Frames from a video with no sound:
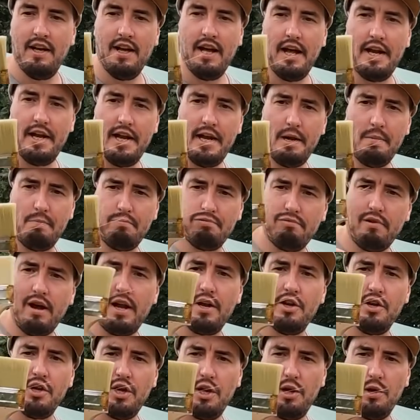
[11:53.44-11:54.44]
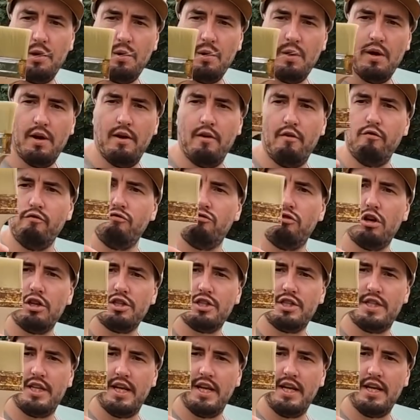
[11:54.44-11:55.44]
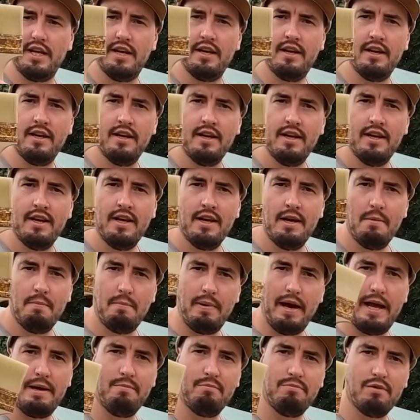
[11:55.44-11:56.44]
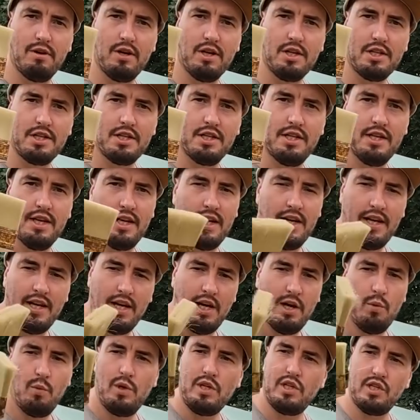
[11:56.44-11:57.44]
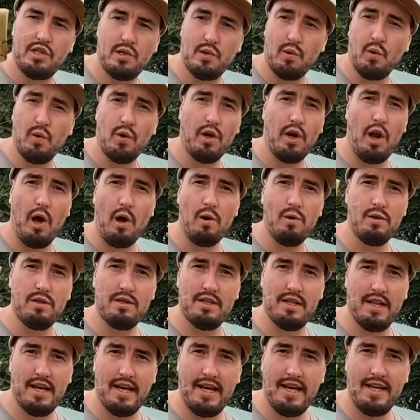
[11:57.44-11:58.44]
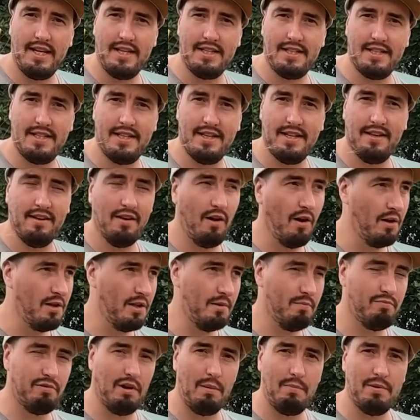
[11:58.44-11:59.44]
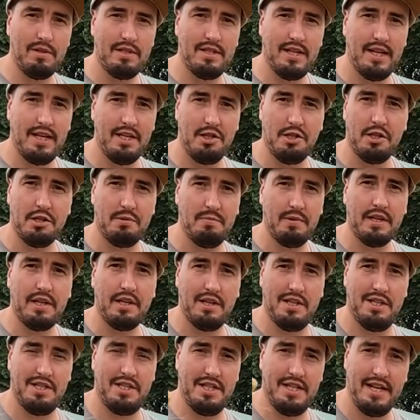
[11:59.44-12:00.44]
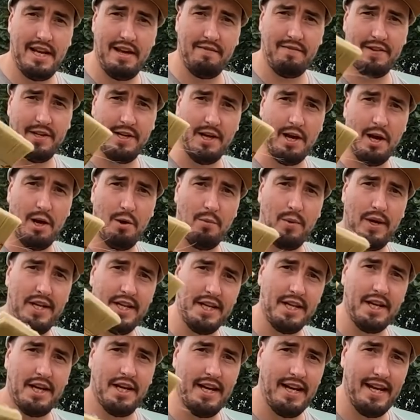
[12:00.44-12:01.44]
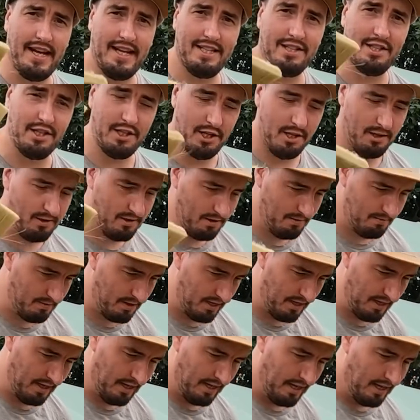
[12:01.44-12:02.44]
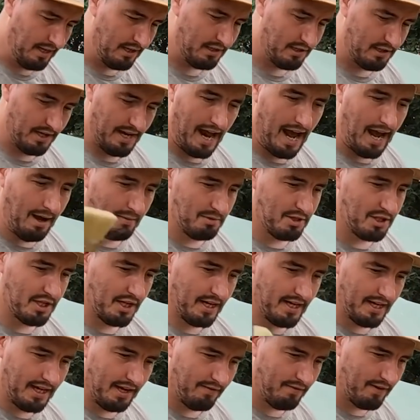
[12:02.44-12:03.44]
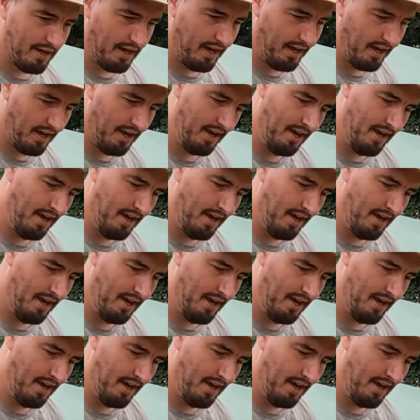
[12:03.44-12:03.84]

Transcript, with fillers: and then a brand new rusted paintbrush. We store loads of these on the property just because you never know when you're going to need to use them. So now I'm just going to give it